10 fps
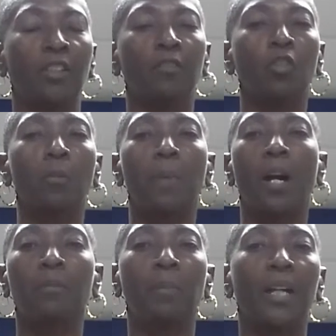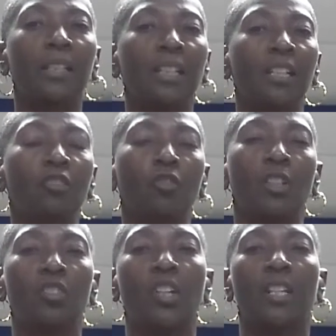Give your mind, body, energy
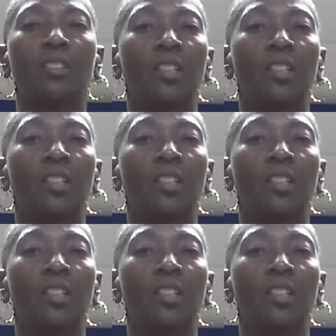a chance